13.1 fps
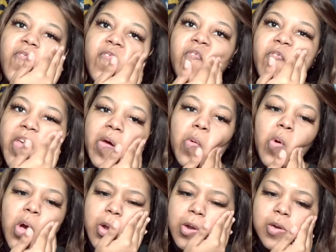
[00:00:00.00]
fat
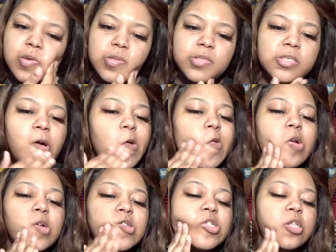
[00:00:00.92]
water
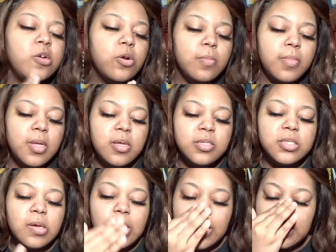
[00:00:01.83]
toner serum
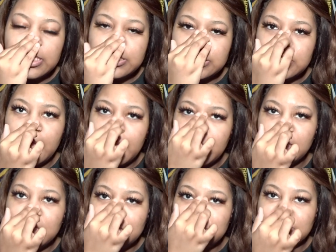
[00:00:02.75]
so it is like a
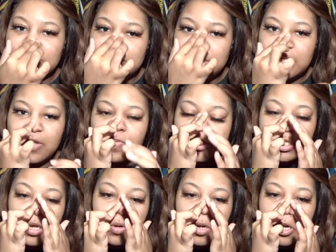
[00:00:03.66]
consistency of a
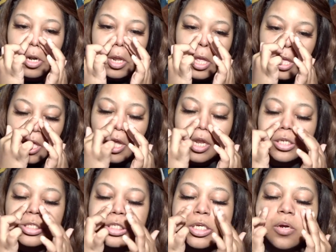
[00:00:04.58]
toner and
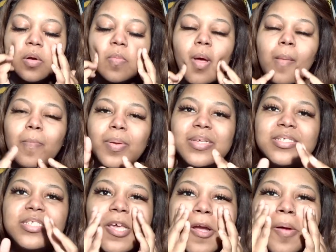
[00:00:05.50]
a serum but the
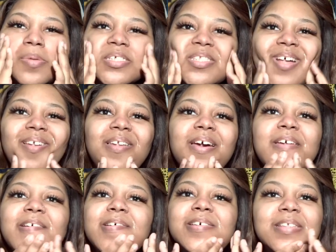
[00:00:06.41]
serum is not
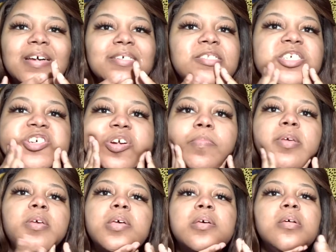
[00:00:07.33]
like it's not
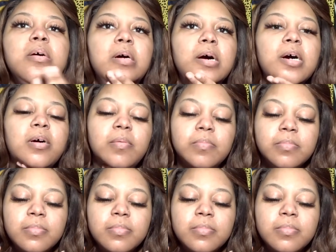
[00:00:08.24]
serumy um